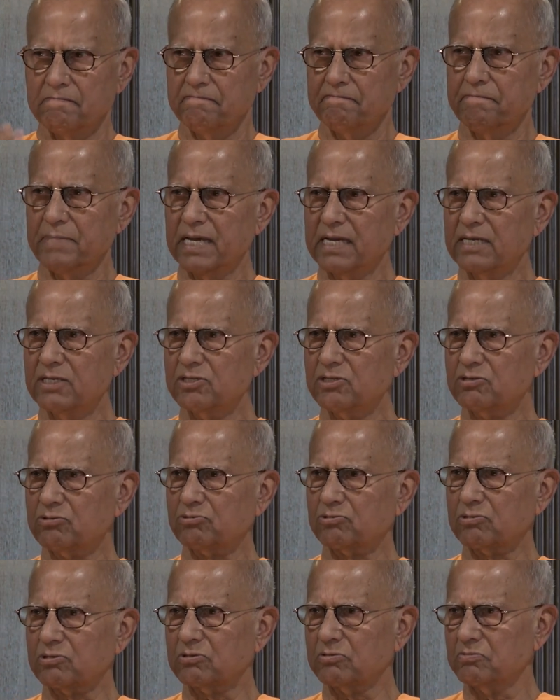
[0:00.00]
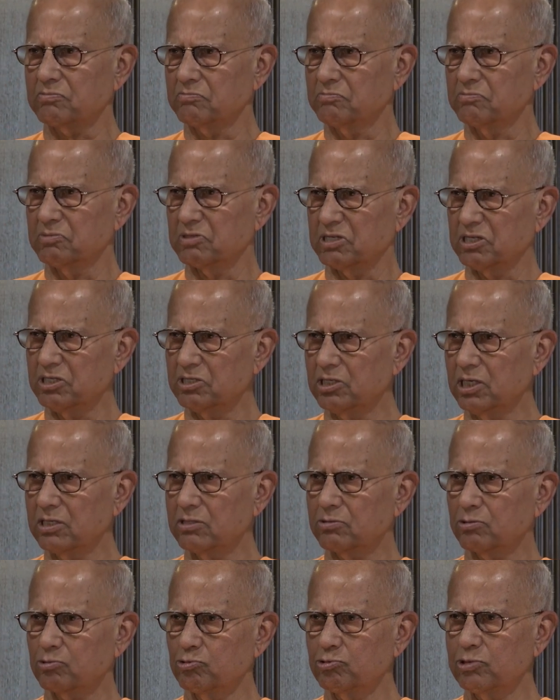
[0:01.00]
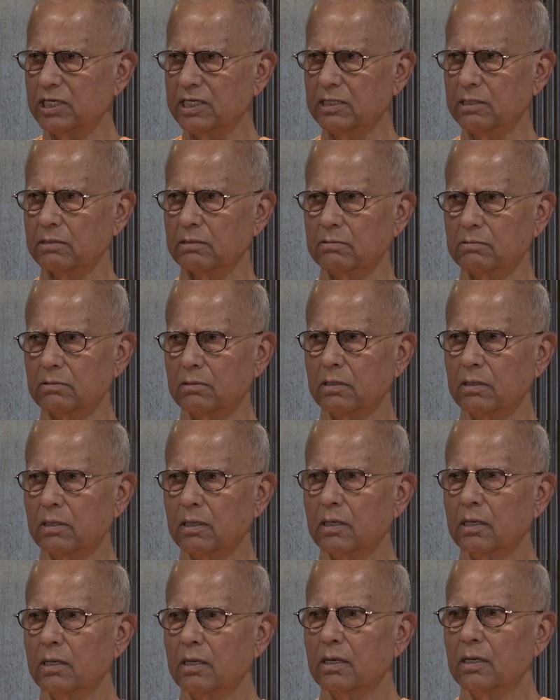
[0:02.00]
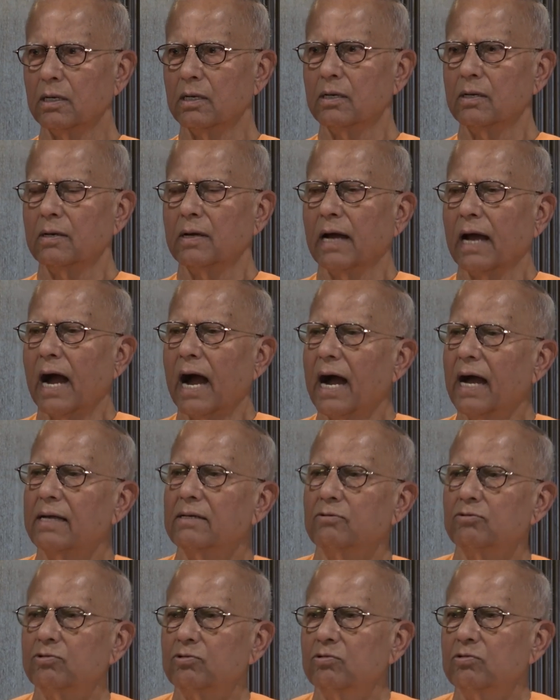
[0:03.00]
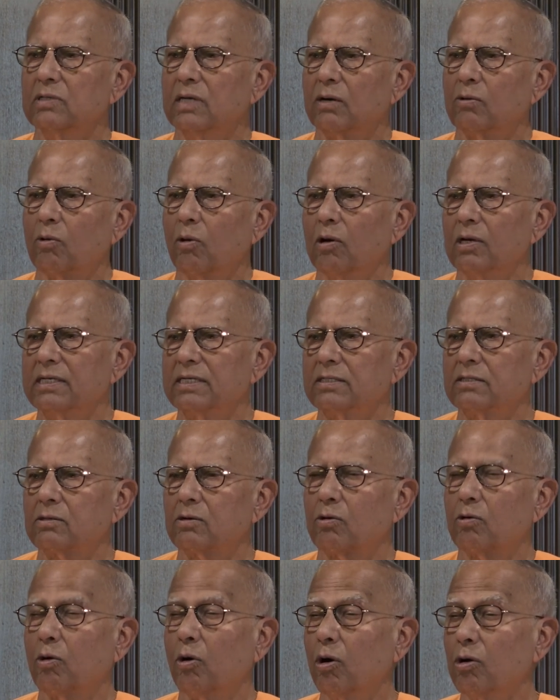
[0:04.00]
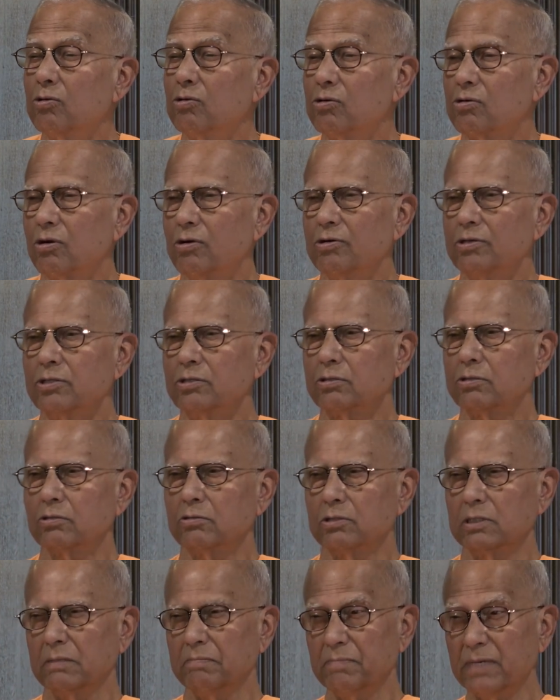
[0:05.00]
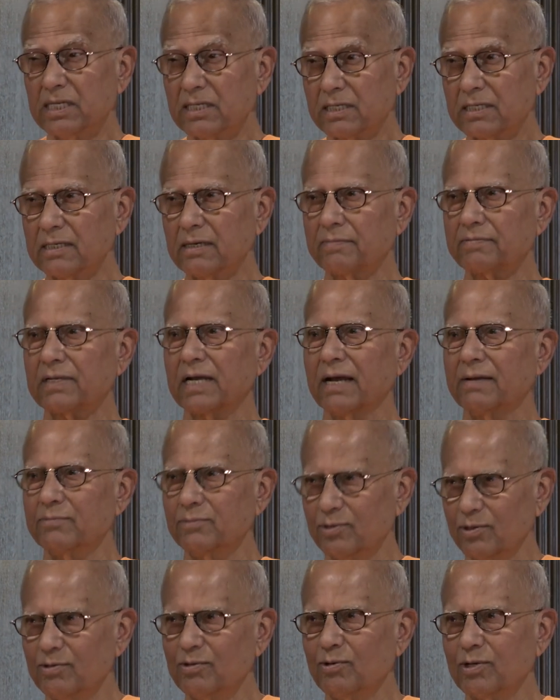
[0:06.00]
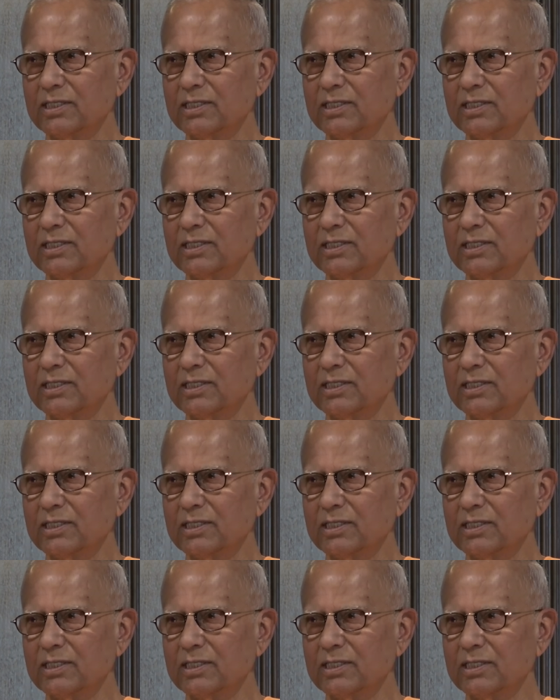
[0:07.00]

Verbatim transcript: Make a rigid routine. I used to call it Kono Rahasya, the mystery of time. Do you know